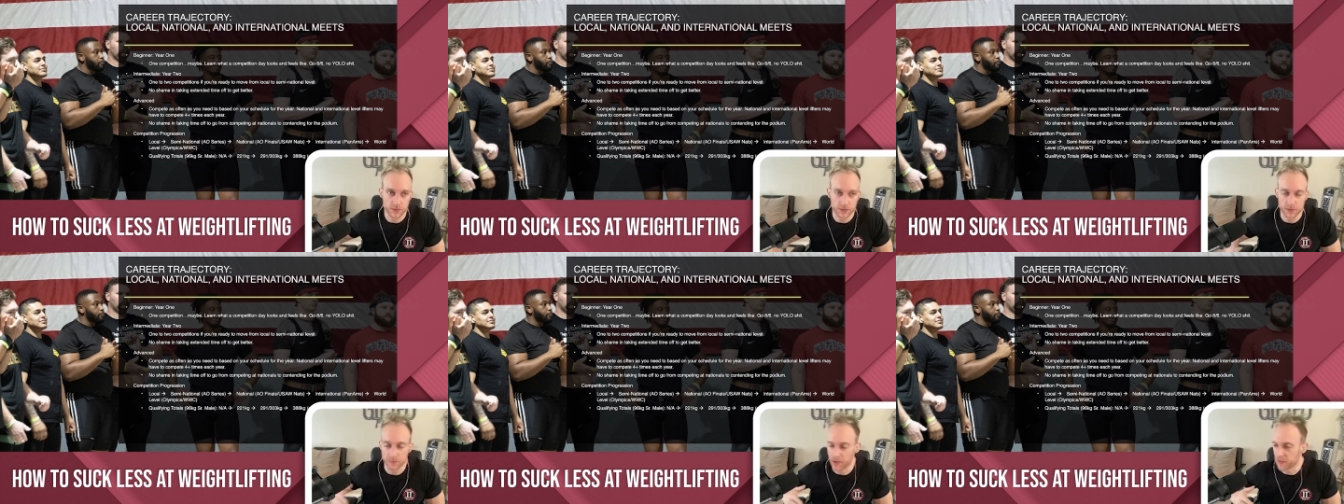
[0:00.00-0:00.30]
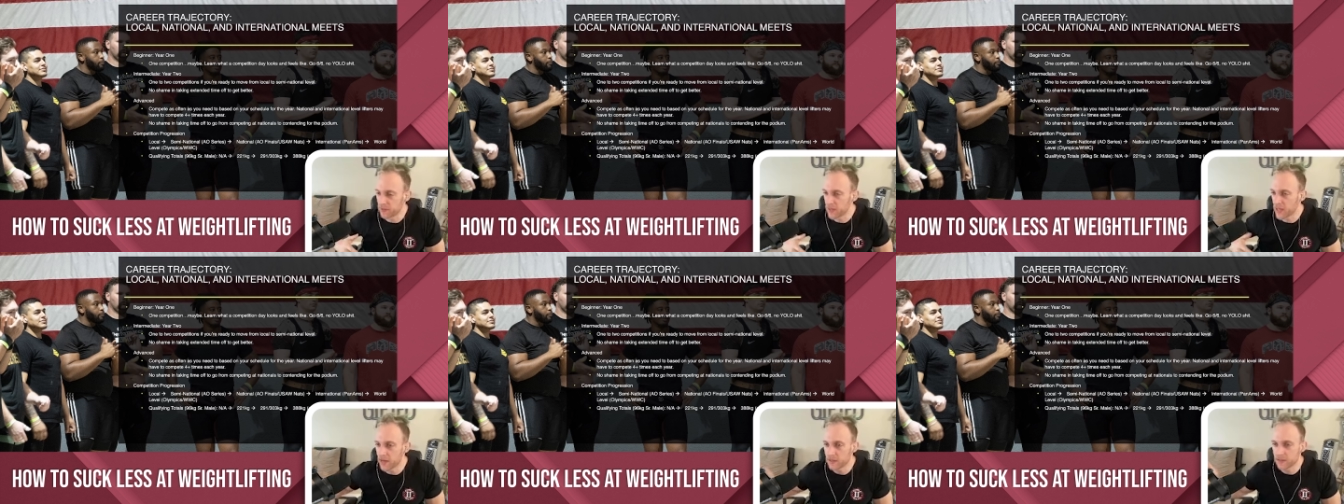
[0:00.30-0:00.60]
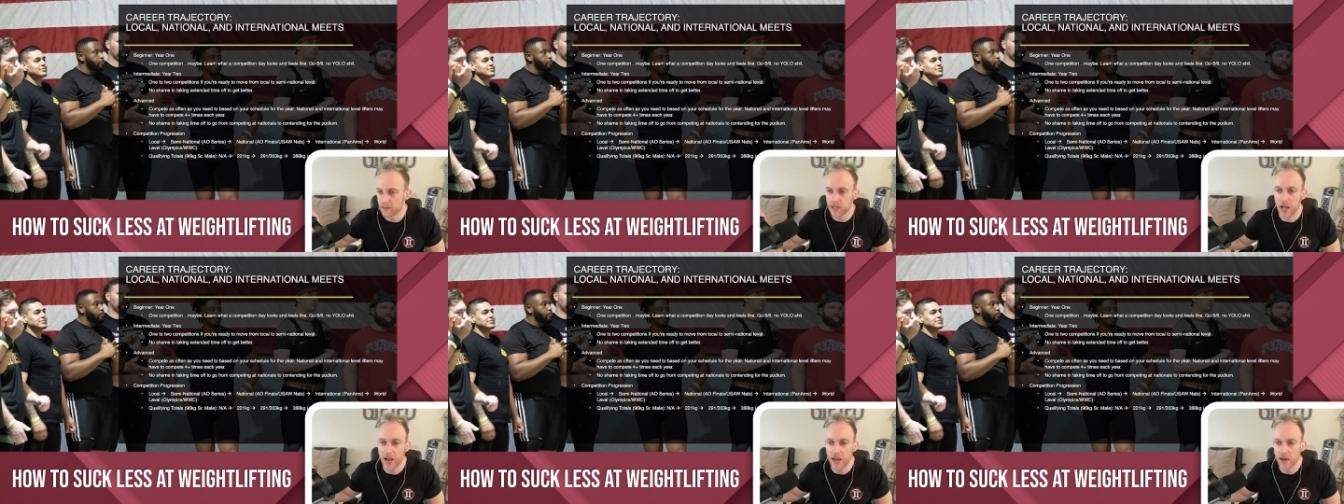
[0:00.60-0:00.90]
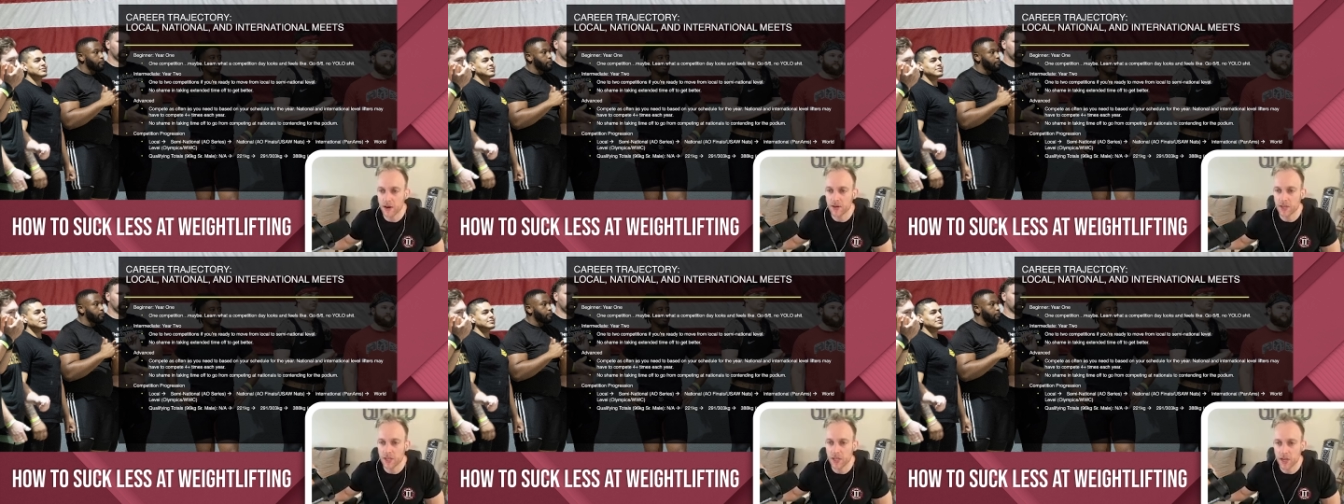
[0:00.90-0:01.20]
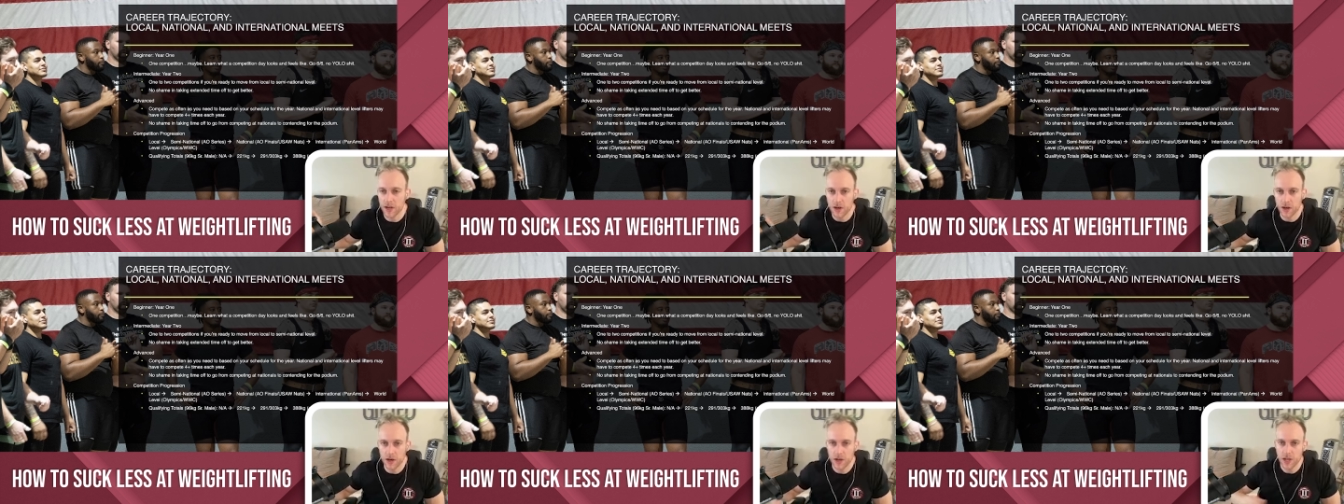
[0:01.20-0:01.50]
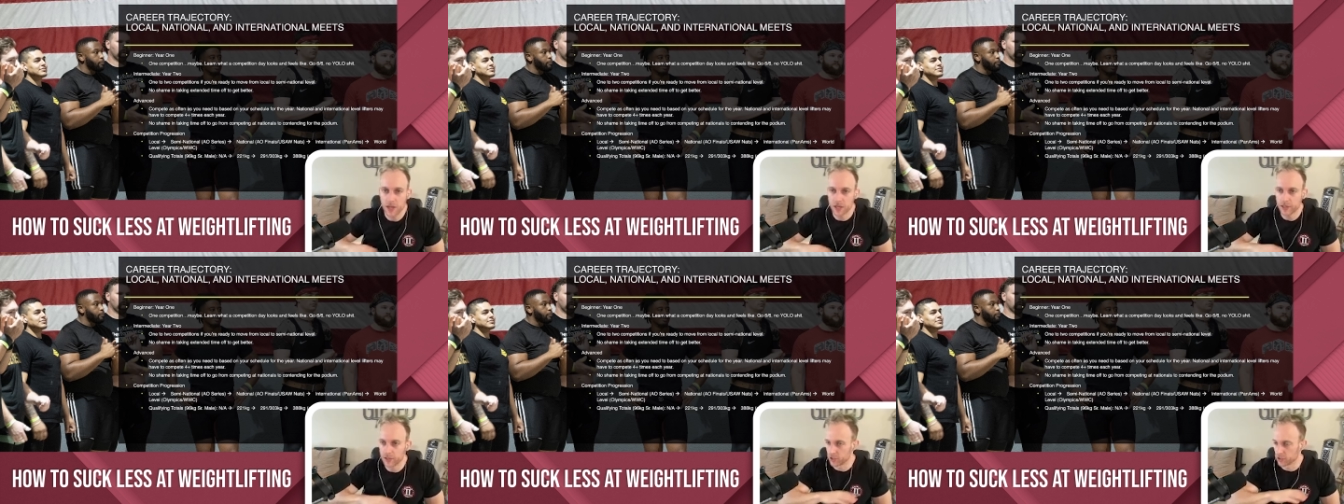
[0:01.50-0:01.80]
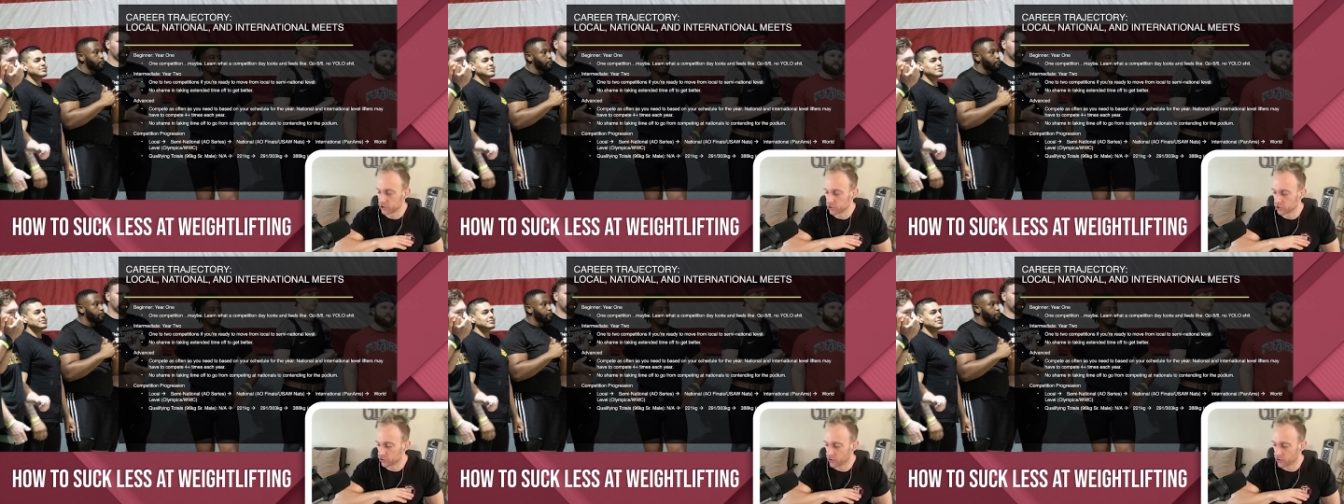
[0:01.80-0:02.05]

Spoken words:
Spend that entire year just